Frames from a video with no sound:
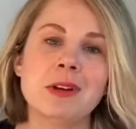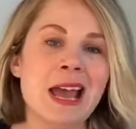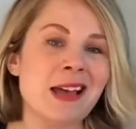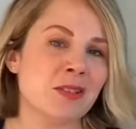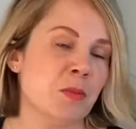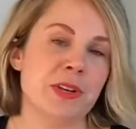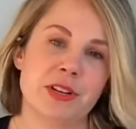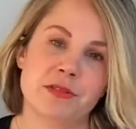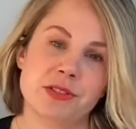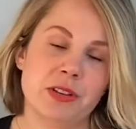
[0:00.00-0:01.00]
has 1 year of
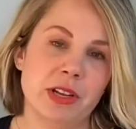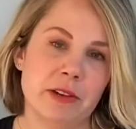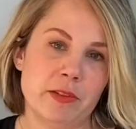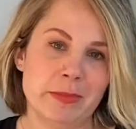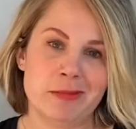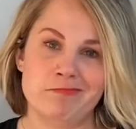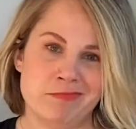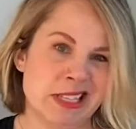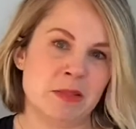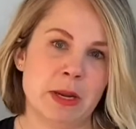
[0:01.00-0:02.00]
student government, that's
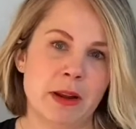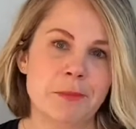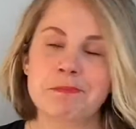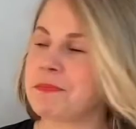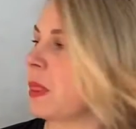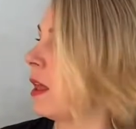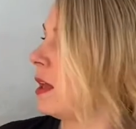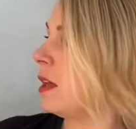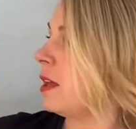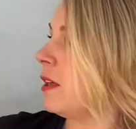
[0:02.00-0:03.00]
about it.
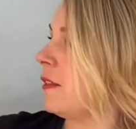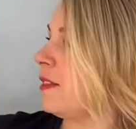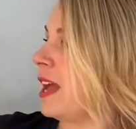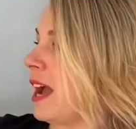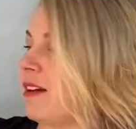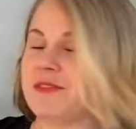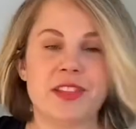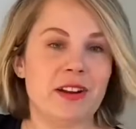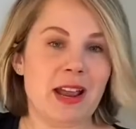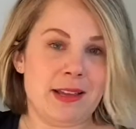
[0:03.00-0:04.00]
They have their
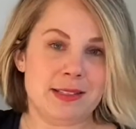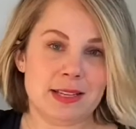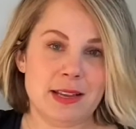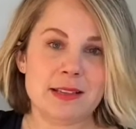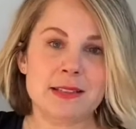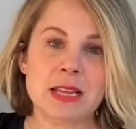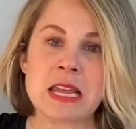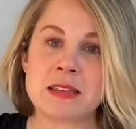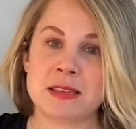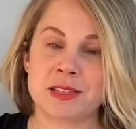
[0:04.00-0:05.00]
essays.
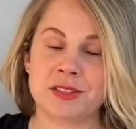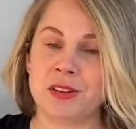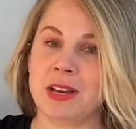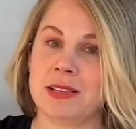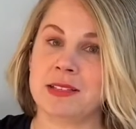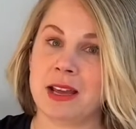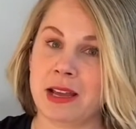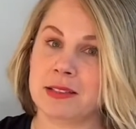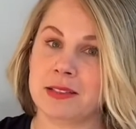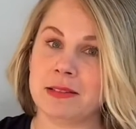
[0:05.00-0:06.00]
This student has an
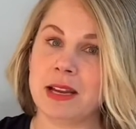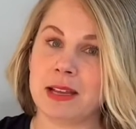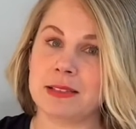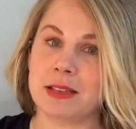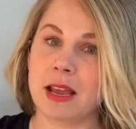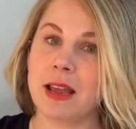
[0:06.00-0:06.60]
excellent essay.